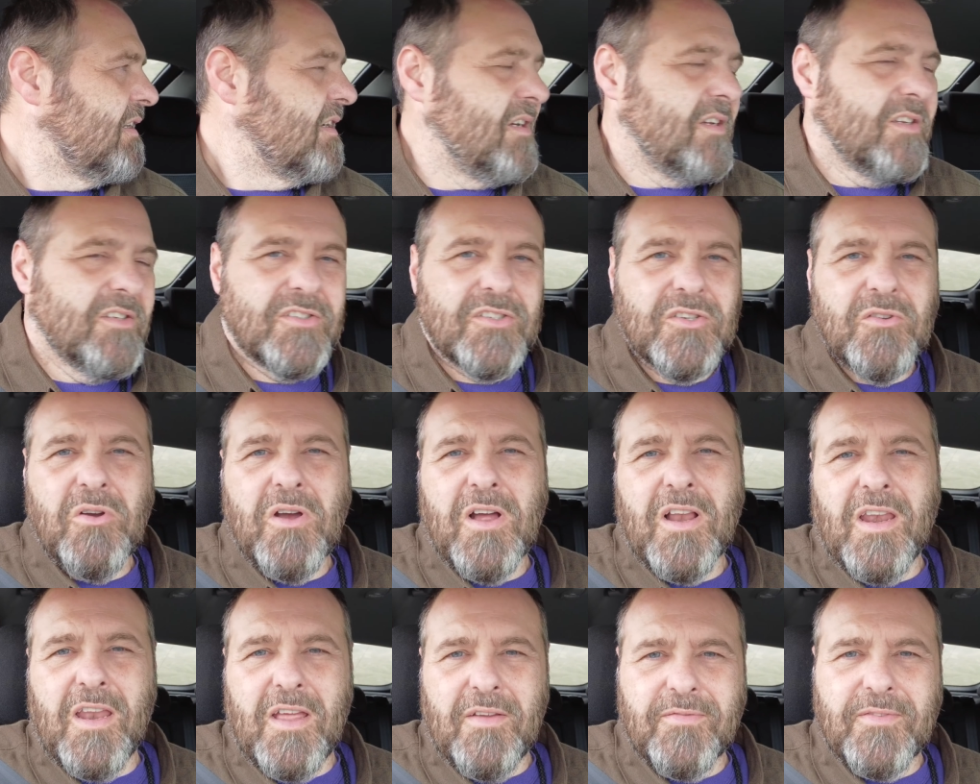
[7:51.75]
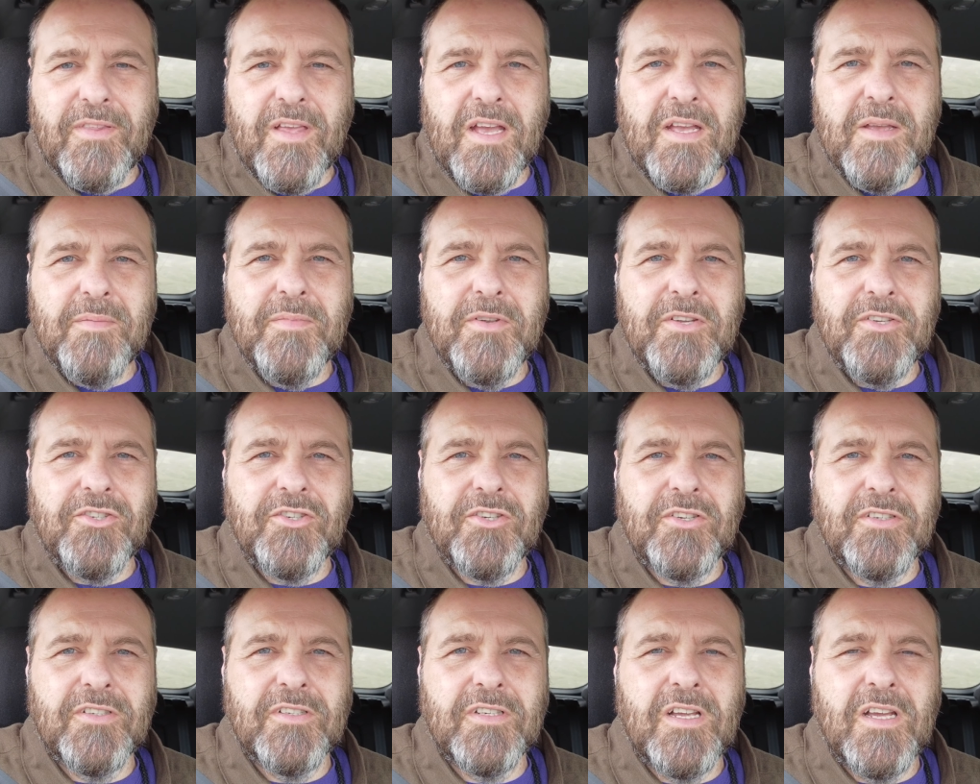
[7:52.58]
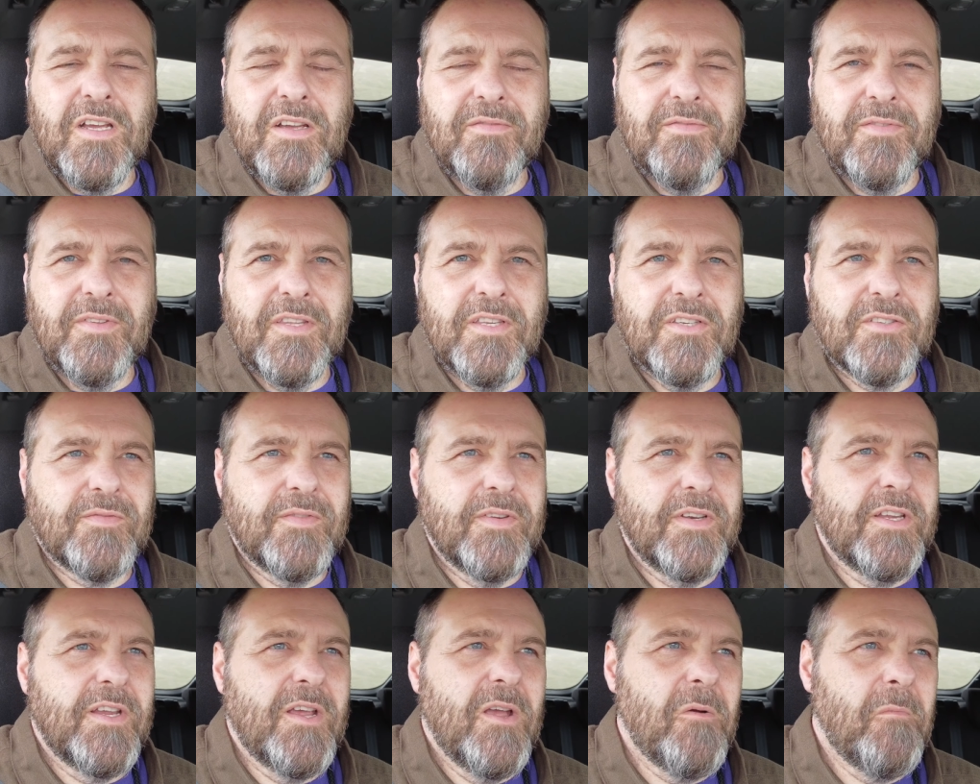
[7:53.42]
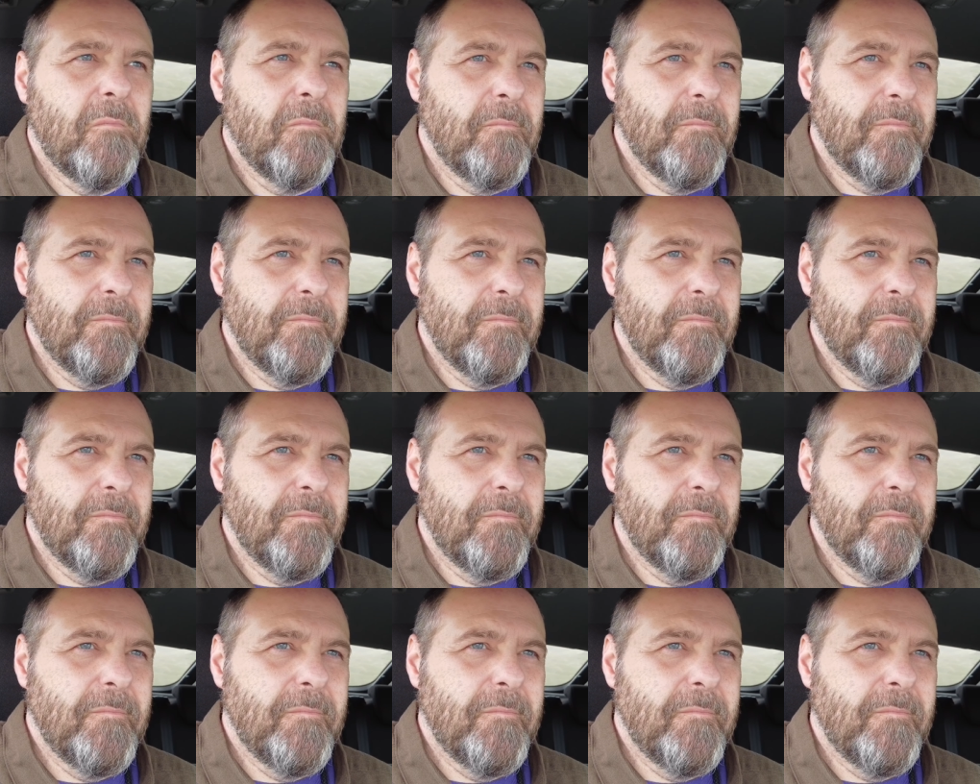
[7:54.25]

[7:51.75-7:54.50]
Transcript: so I left that image for this video.